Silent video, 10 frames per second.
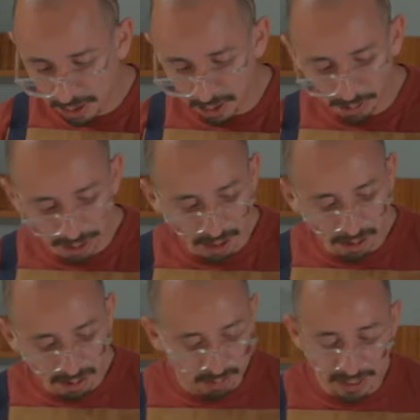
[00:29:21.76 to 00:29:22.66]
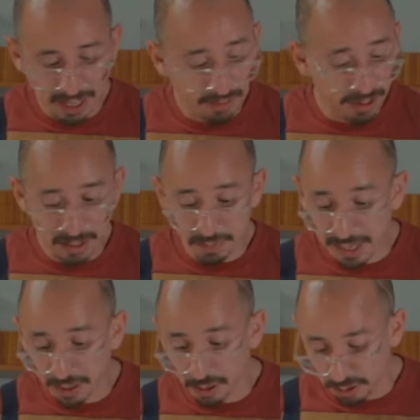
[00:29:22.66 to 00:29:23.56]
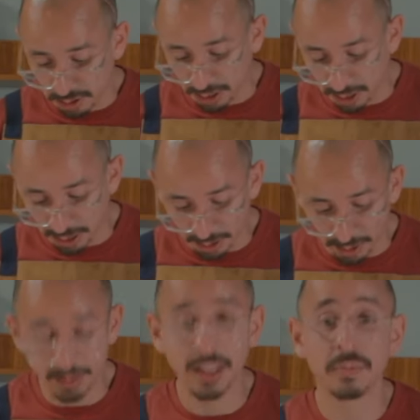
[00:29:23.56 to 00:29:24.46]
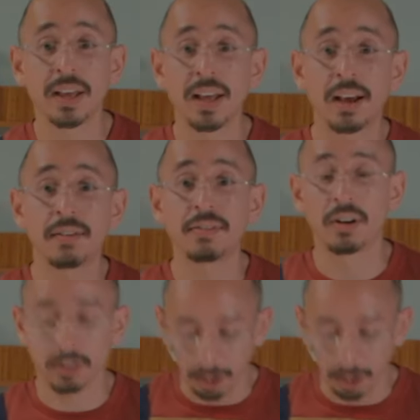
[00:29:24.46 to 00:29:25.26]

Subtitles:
There we go. So we have our tomatoes done. Then we have our